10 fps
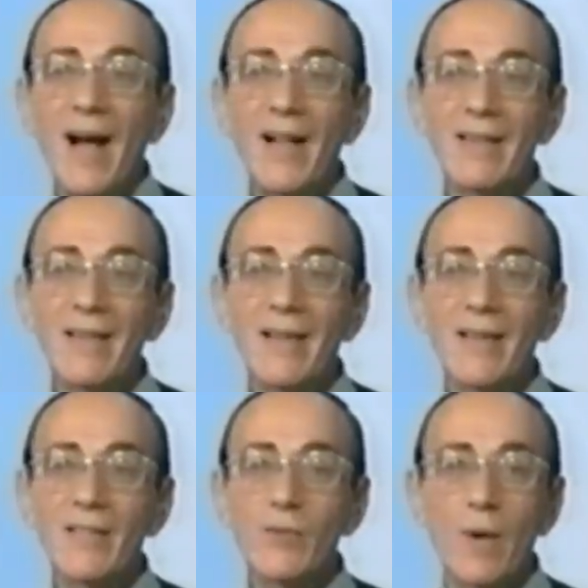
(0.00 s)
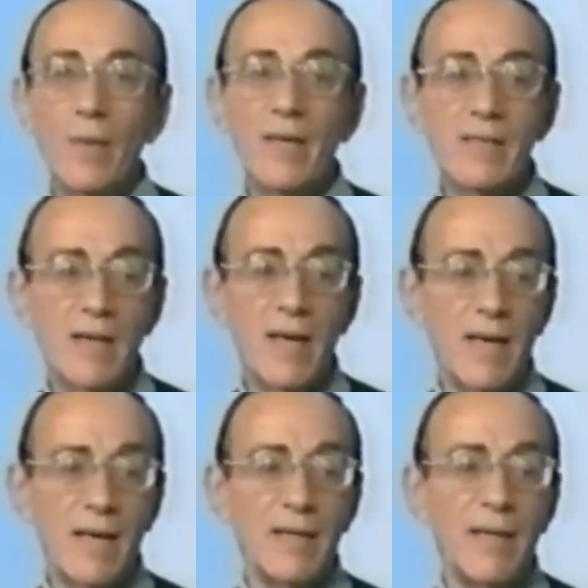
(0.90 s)
I'll uh, Swami is
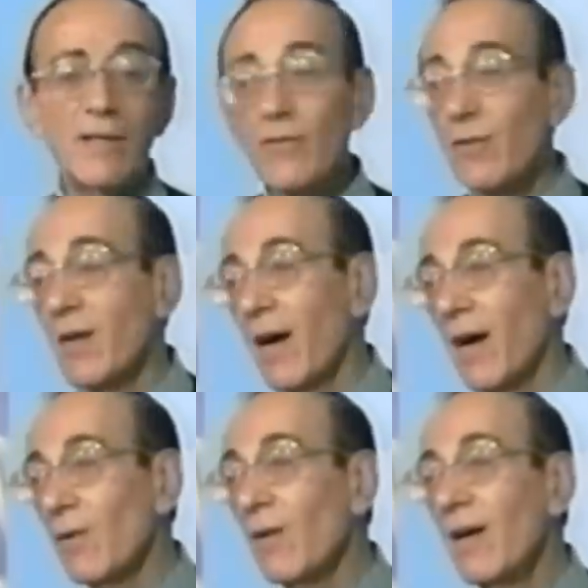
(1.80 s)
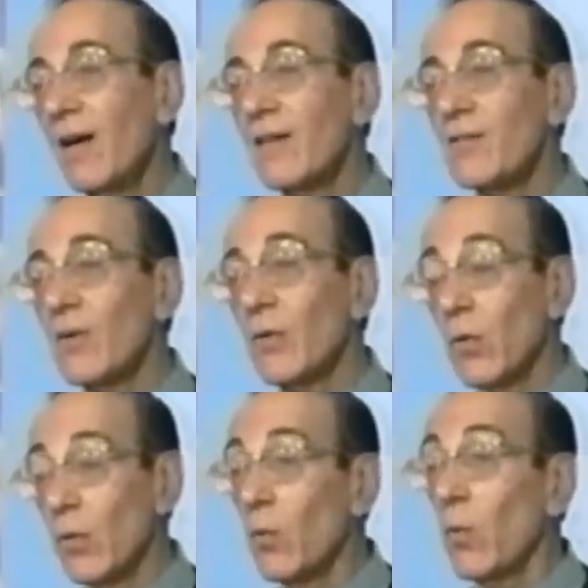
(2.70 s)
in an interview now,
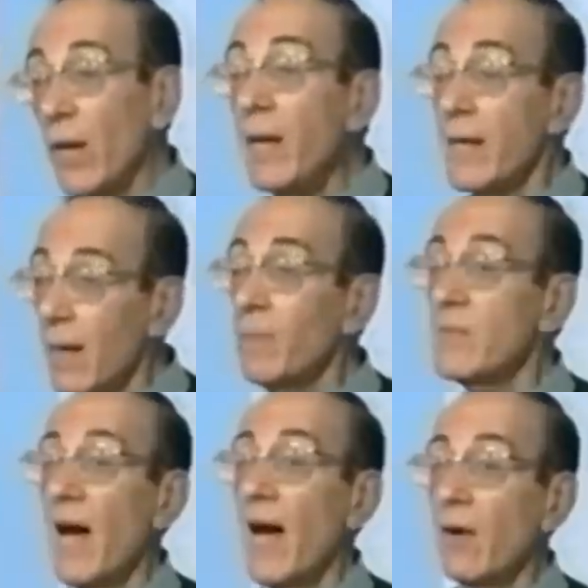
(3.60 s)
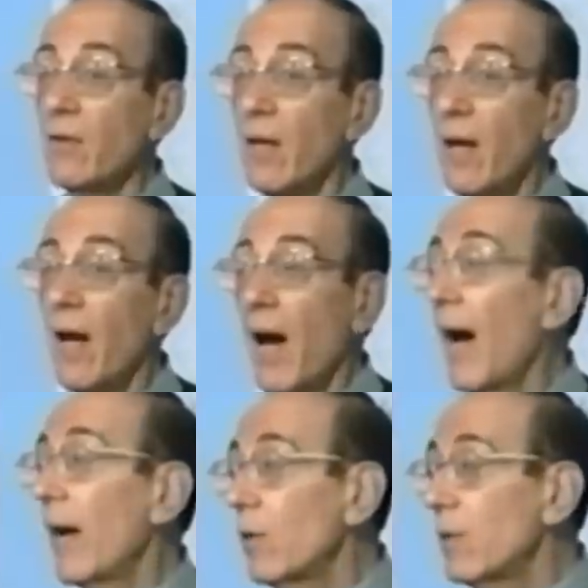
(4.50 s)
so when he comes out,
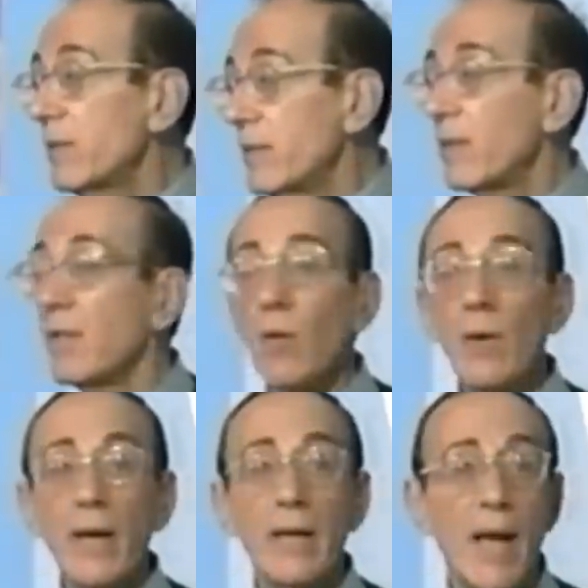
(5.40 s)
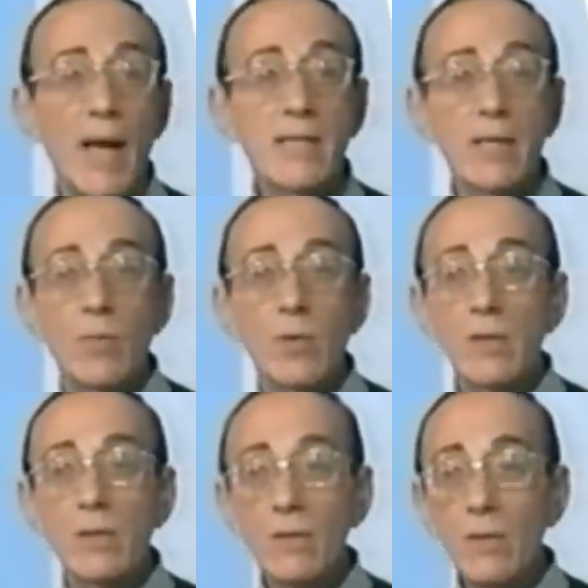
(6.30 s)
I will go and ask him what
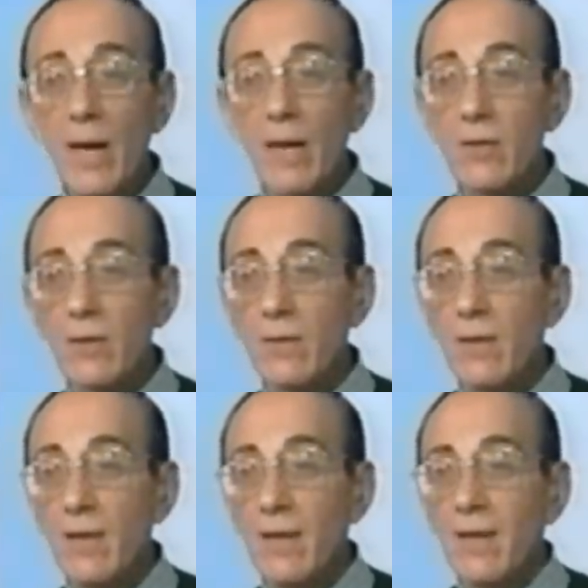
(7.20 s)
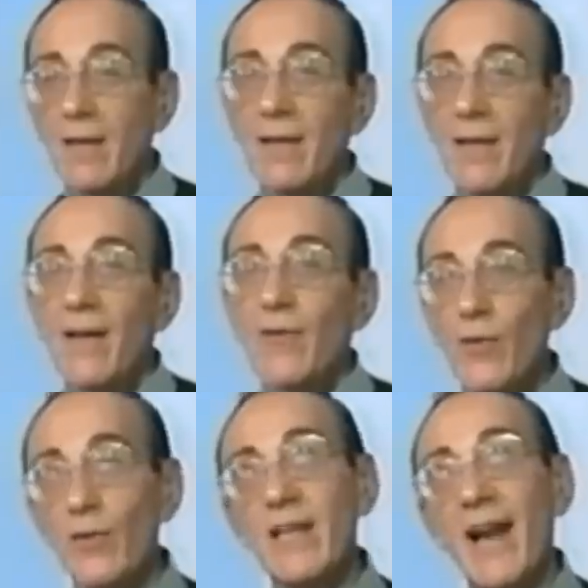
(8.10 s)
to do about you."
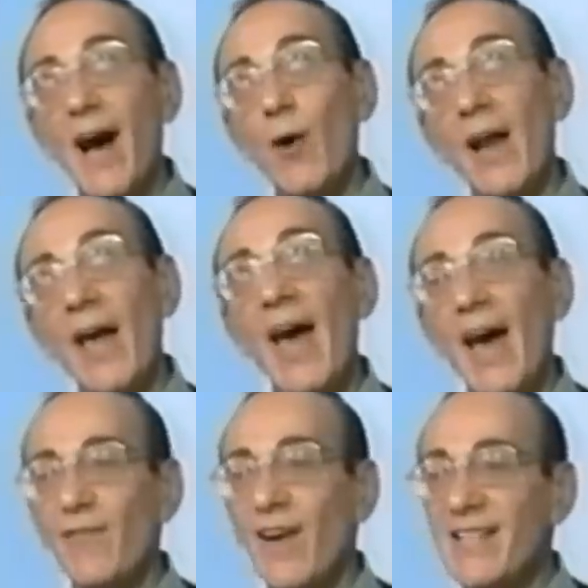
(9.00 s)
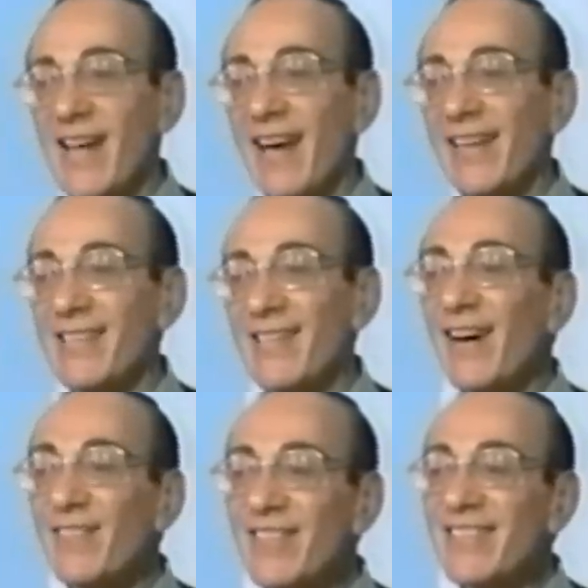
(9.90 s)
it was an hour and a half I sat in his
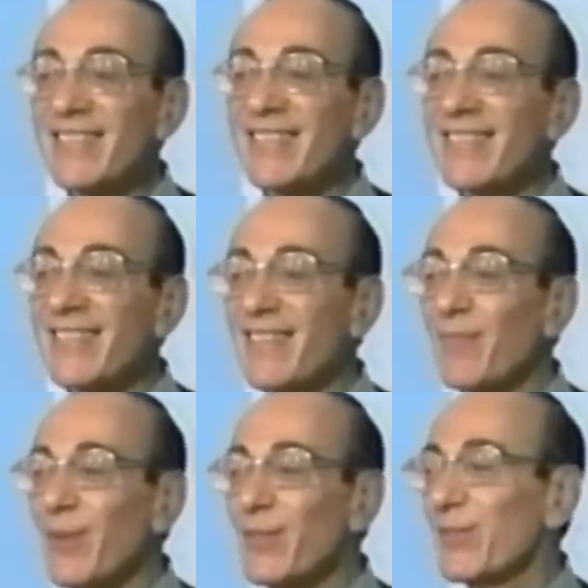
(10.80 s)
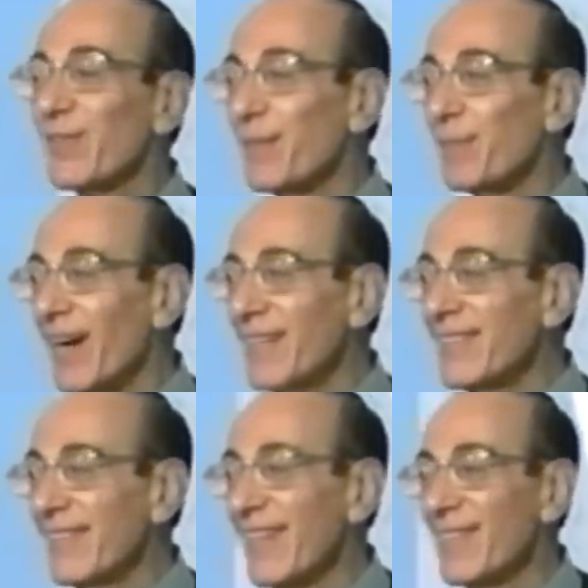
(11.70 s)
office and the boys were in the
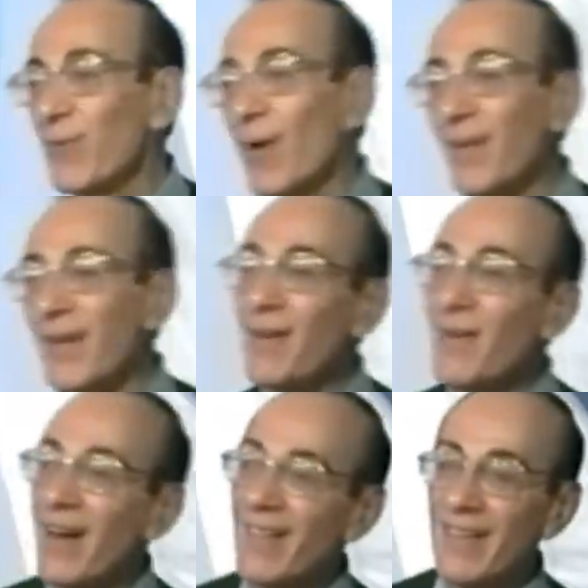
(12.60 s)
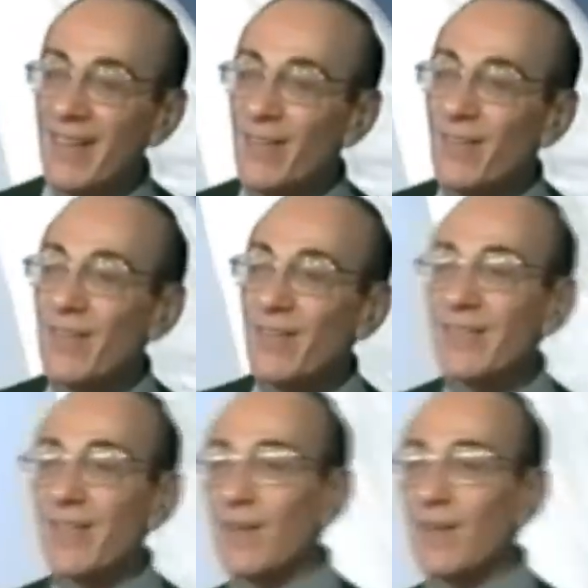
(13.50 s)
bus and then Swami came out of the interview and